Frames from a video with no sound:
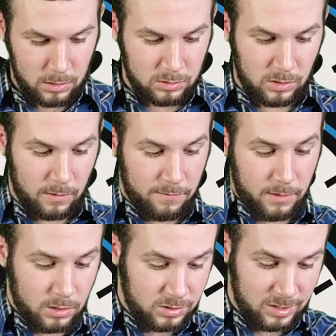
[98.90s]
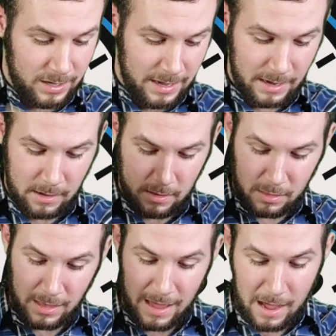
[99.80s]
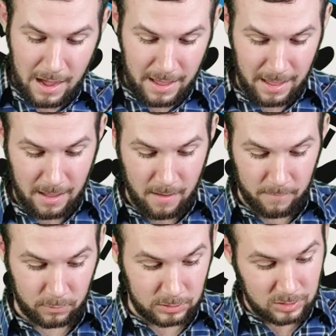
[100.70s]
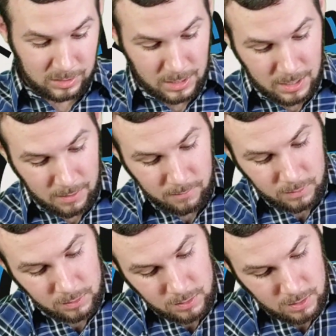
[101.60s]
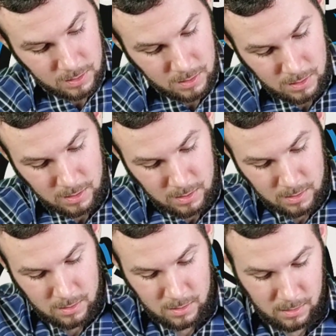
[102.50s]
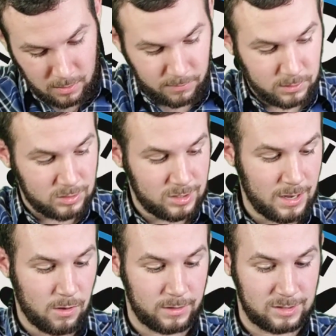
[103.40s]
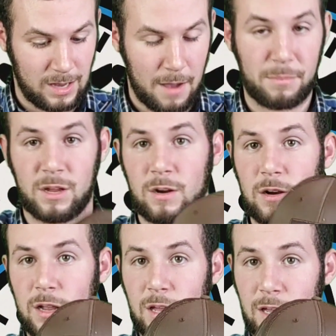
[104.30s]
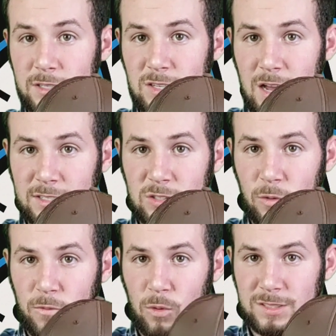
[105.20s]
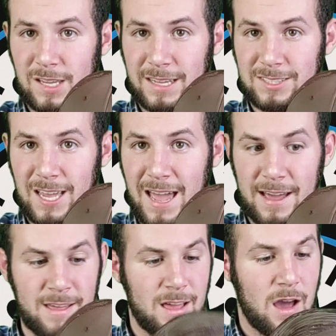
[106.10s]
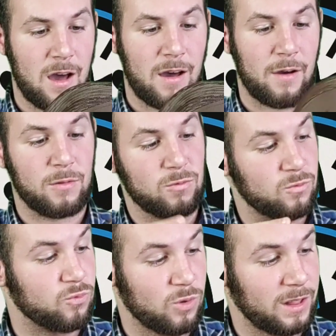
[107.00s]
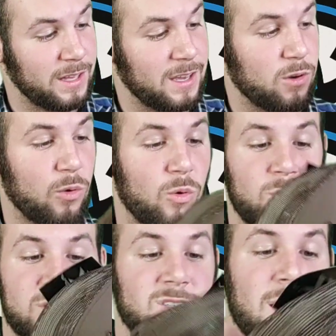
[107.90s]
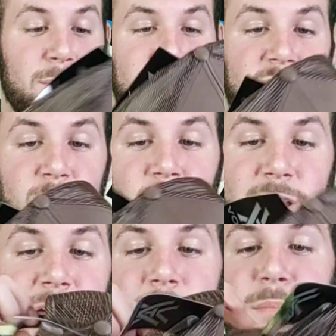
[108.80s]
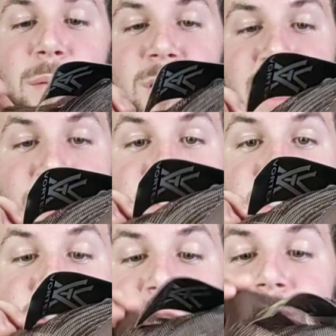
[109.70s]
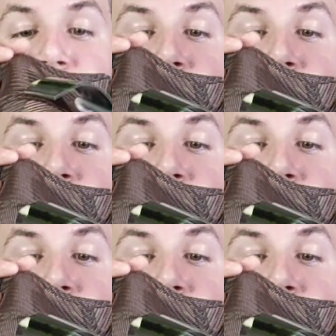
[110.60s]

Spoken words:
So the first thing that I have received, and the first thing on the top here, is a nice little VORTEX hat. Really cool, just kind of baseball cap. I'm going to have to adjust